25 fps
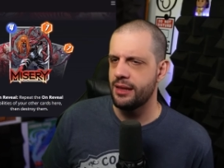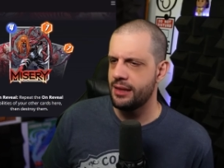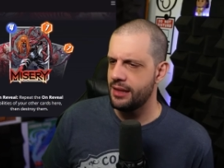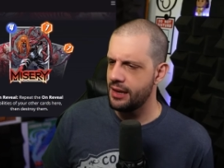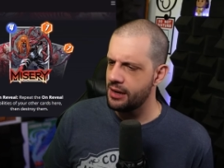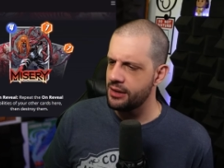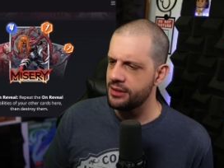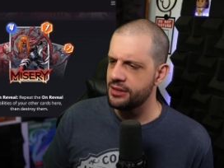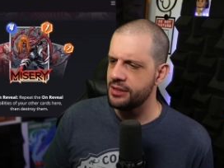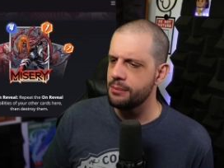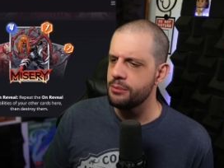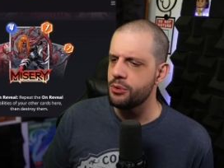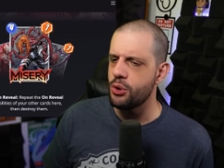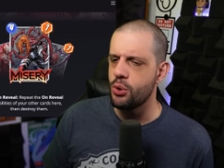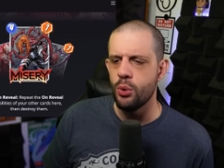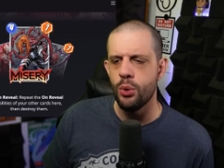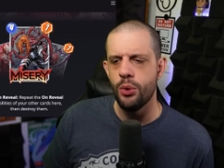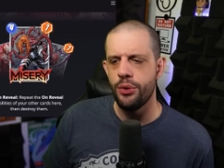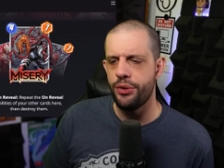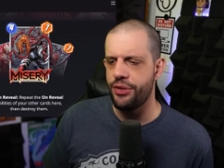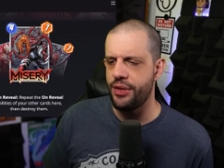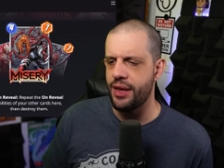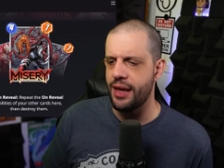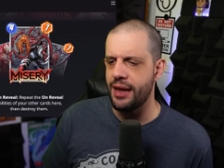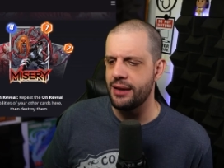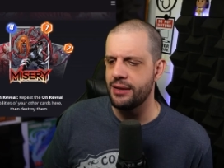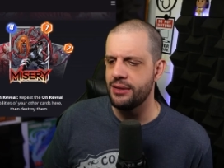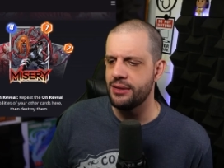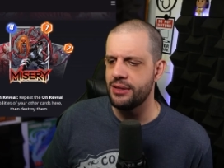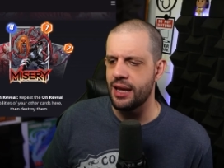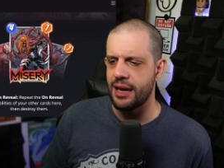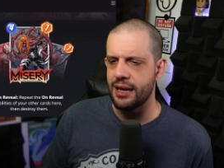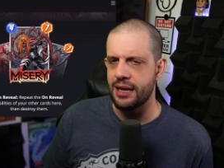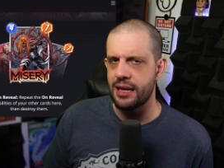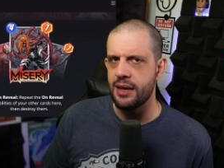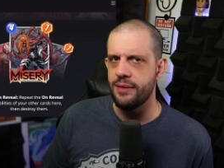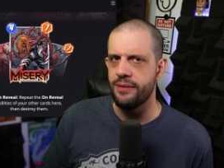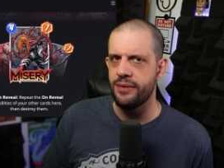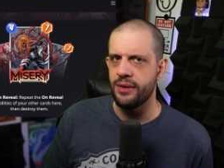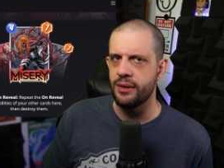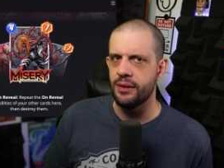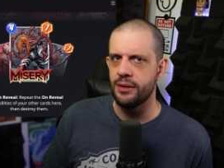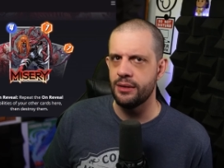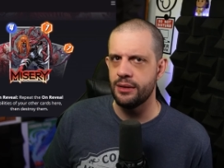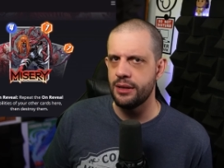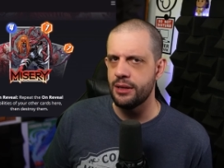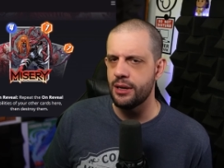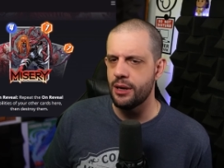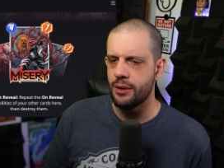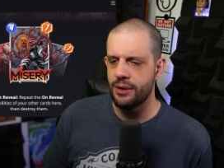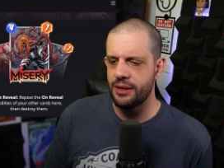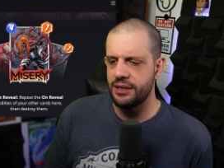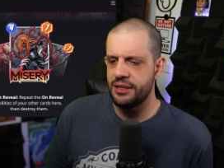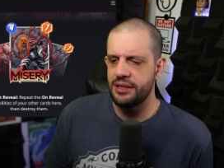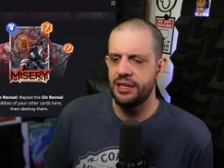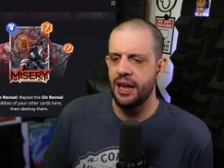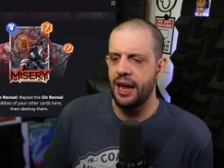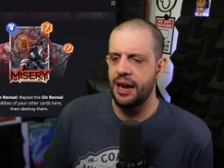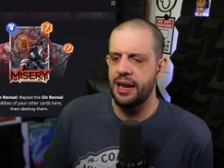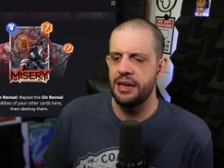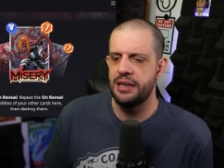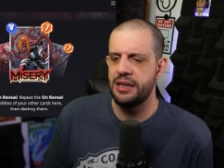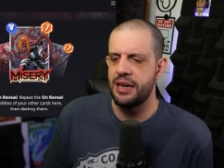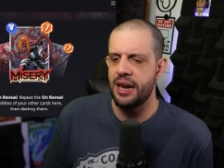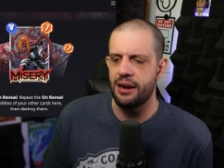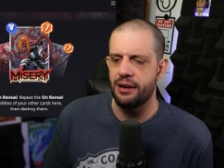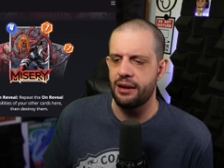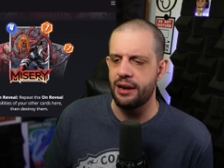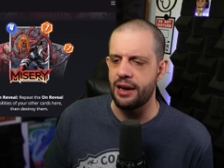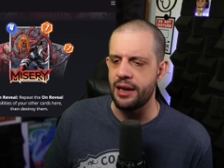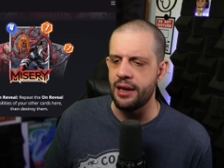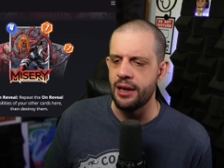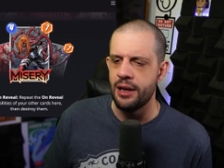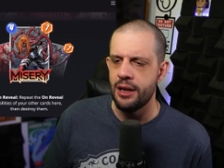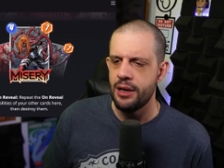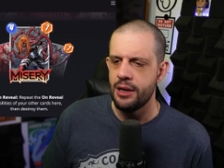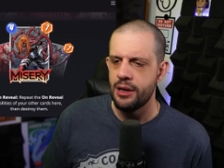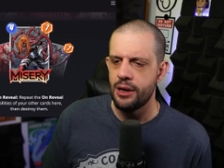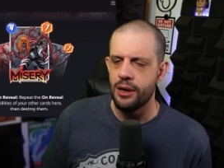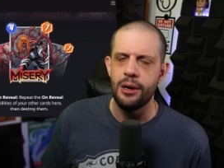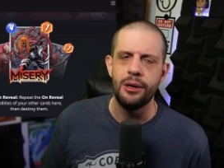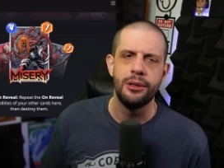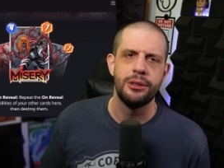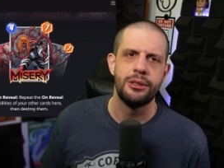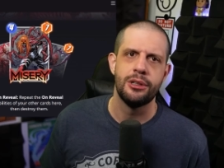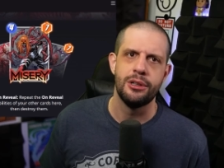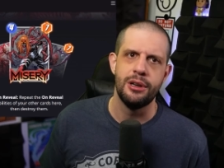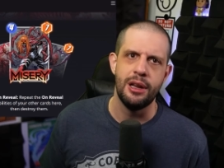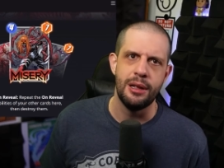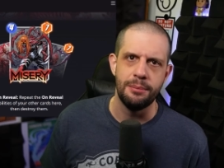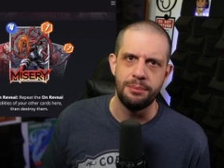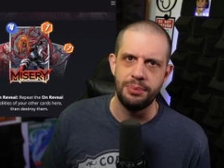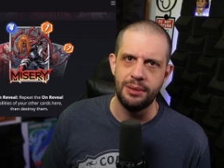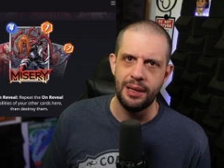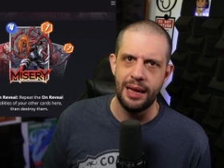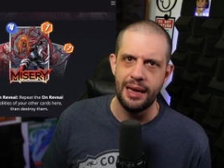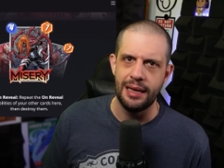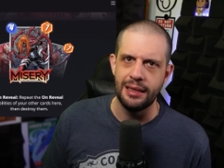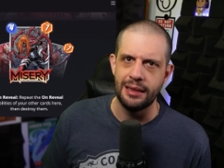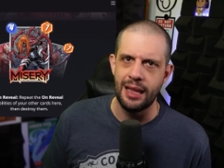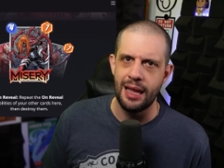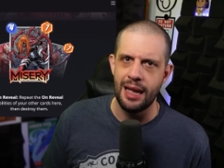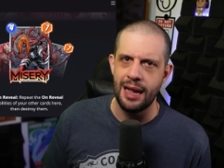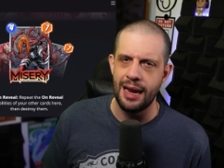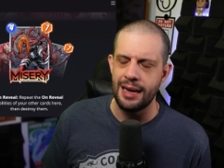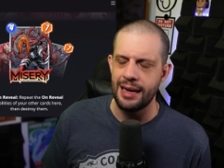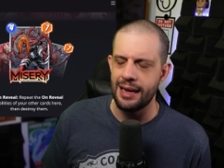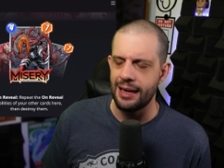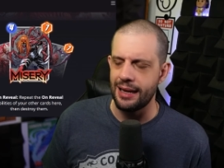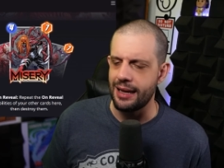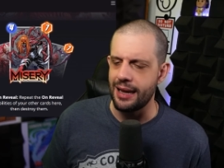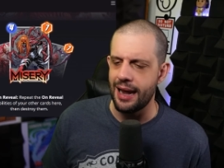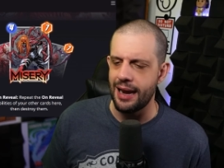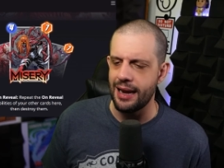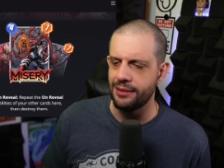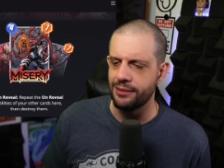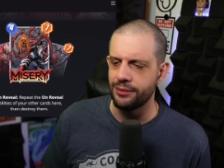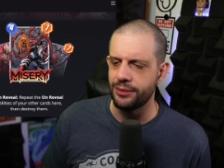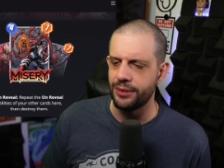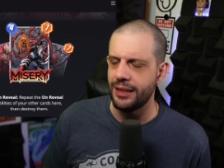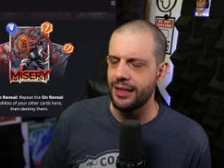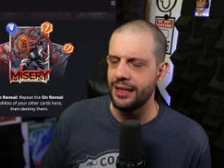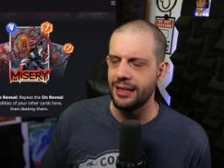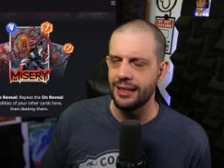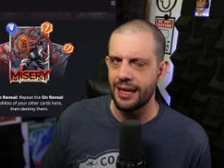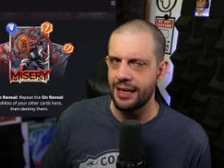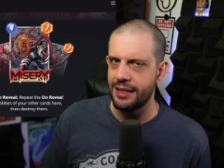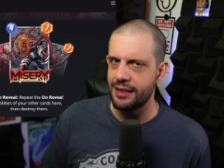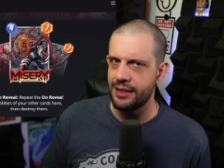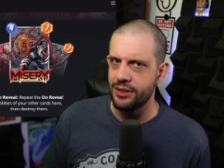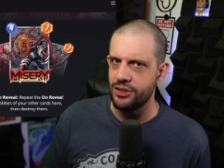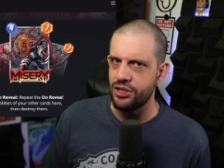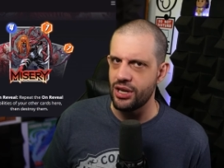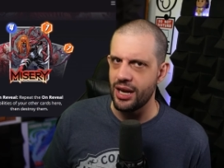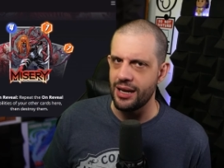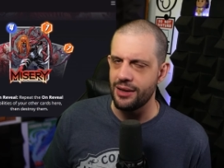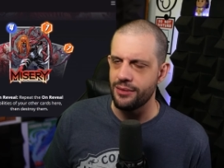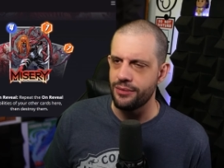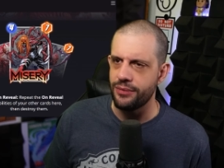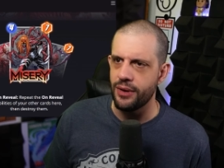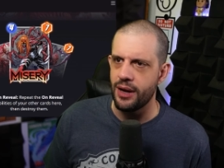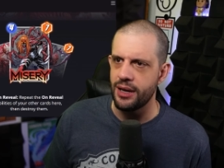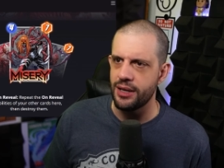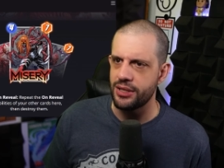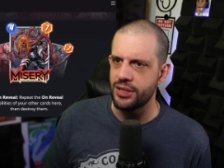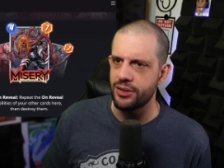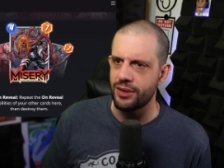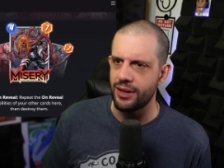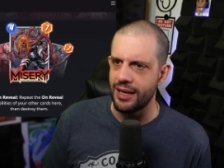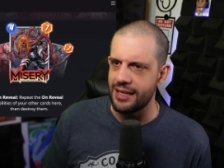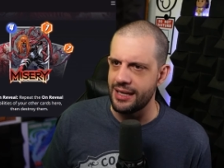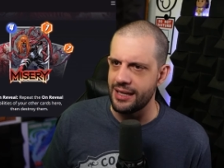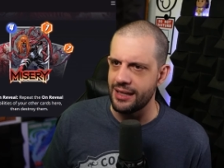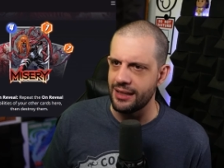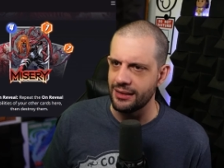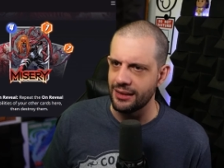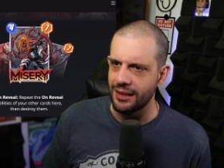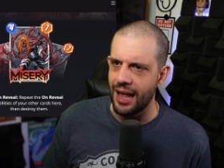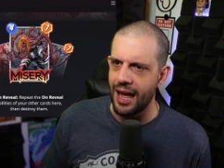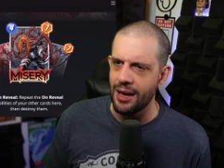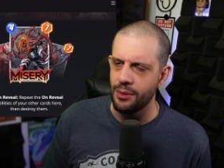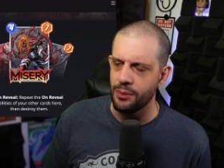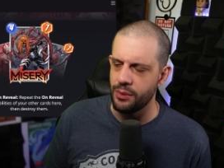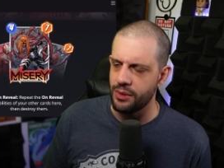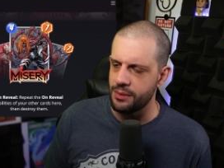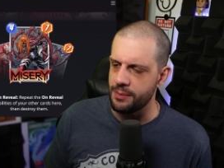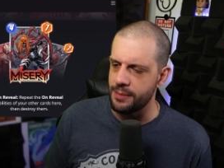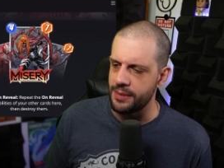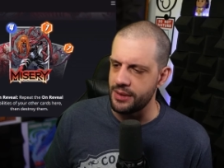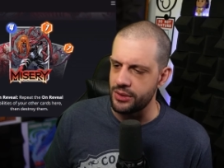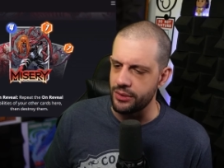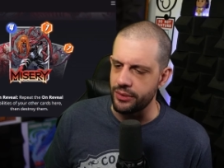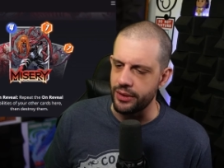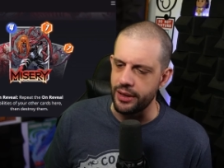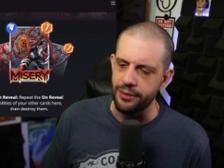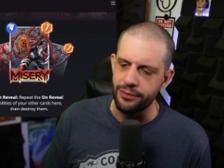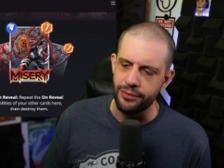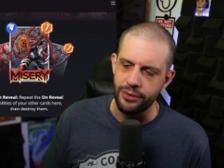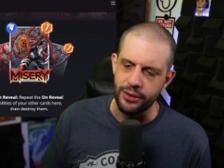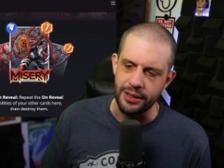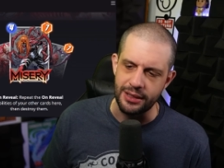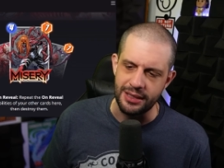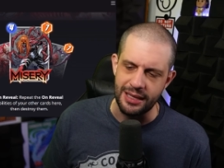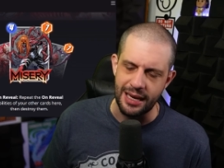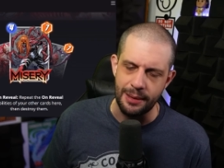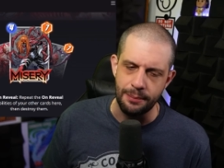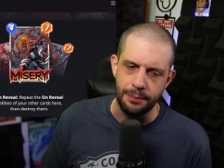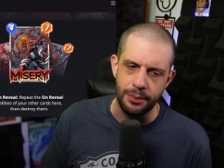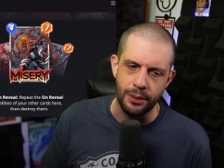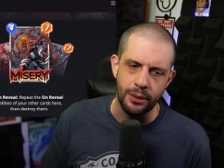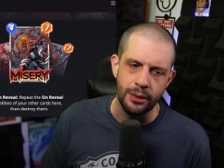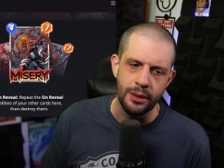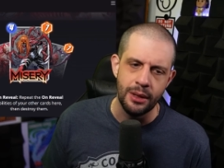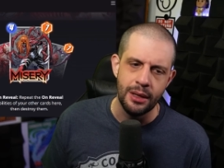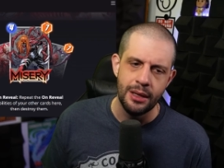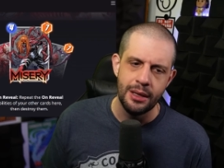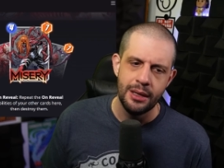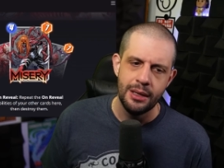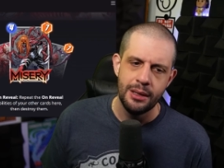And there are some cool things that give a, you know, a secondary alternate play line. I kind of really like the Jane Foster idea a lot with Misery, for example.